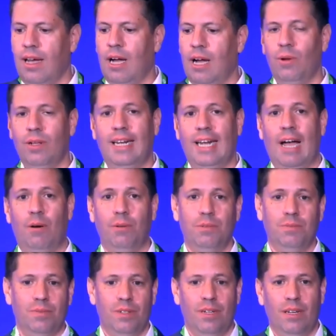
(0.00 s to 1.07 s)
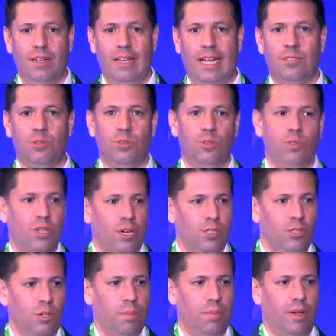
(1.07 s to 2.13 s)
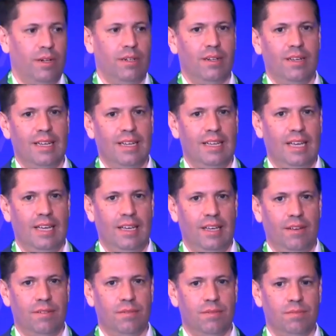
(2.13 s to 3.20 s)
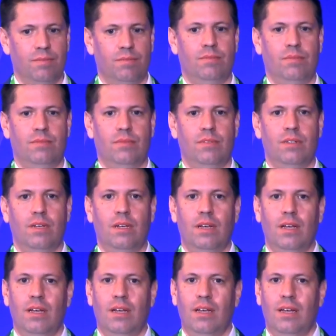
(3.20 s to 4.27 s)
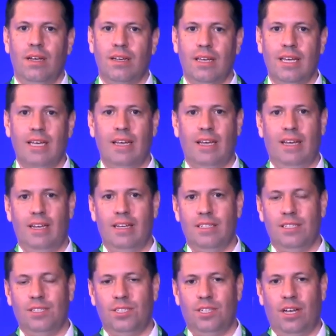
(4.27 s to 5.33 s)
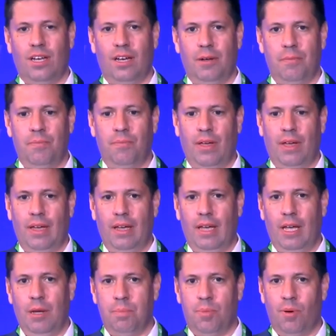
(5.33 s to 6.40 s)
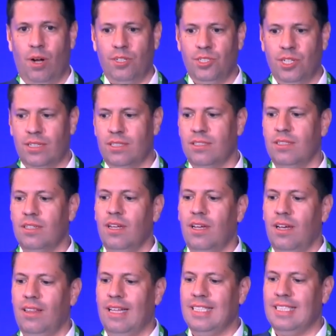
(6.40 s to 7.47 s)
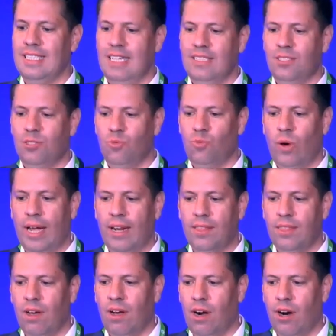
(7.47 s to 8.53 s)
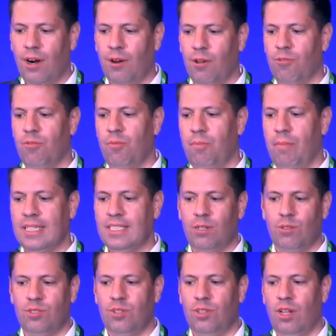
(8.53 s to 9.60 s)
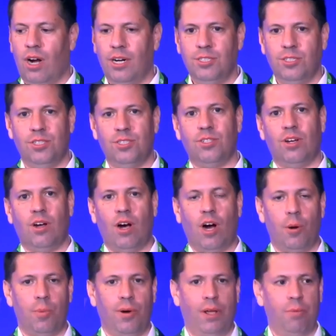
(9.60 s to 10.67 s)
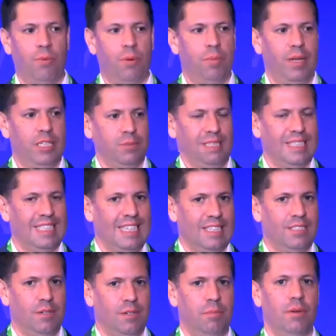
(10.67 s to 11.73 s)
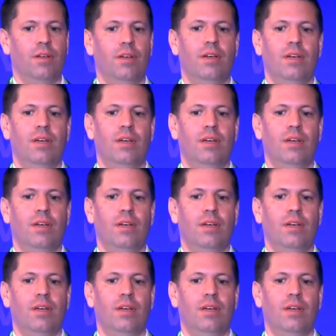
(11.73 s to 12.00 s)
I will now like to talk to you about Guigui. Guigui is a project that sits right at the heart of Mexico's largest carbonate replacement system.